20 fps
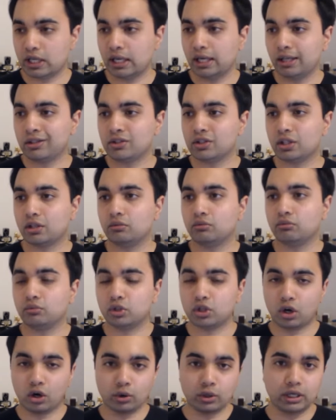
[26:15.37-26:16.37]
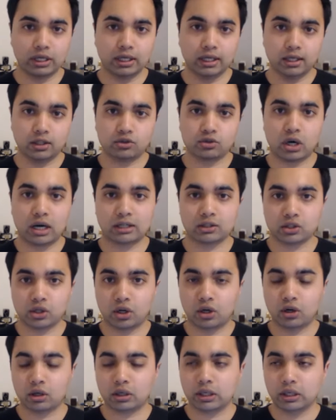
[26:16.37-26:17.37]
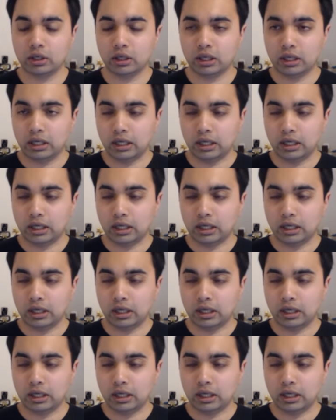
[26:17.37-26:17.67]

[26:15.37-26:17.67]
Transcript: Sense and Cody, Drakdok,